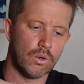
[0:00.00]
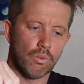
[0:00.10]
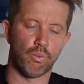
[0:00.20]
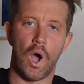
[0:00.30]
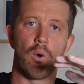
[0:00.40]

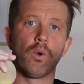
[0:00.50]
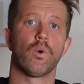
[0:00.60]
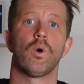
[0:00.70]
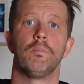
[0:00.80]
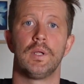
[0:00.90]
while we
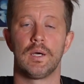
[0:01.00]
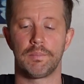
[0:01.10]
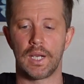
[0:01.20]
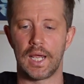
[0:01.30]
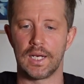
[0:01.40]
were
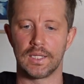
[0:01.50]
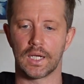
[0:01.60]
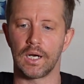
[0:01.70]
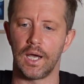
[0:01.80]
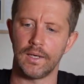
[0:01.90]
manipulating the
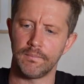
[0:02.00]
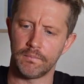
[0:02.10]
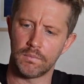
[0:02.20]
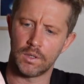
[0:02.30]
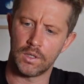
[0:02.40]
clay.
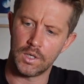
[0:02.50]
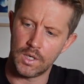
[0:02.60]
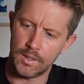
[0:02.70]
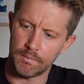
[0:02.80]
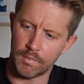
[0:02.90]

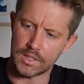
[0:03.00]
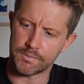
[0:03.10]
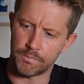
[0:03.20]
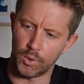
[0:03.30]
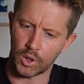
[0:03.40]
Mine's
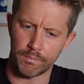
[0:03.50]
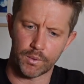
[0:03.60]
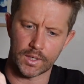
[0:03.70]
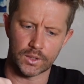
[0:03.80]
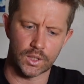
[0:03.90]
looking
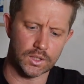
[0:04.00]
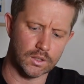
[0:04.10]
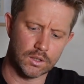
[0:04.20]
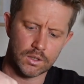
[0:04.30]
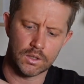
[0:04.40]
pretty good.
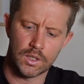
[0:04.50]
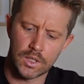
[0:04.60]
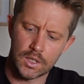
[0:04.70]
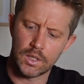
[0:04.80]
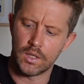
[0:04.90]

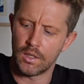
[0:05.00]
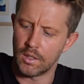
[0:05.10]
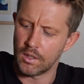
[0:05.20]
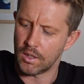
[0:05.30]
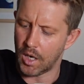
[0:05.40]

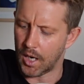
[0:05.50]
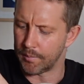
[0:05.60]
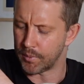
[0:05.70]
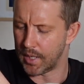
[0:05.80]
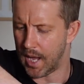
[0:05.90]
I'm
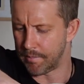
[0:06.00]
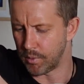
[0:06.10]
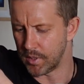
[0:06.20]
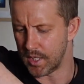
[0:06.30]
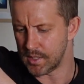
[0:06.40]
pretty happy
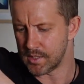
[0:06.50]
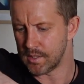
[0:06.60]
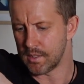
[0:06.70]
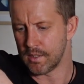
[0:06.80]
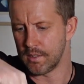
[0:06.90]
with
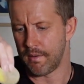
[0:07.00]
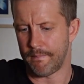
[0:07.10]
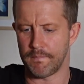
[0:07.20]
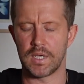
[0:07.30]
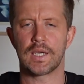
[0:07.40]
this.
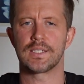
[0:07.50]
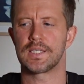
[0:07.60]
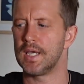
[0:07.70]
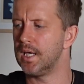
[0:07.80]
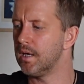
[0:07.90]
You can
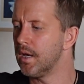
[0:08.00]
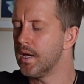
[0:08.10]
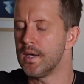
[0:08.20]
see,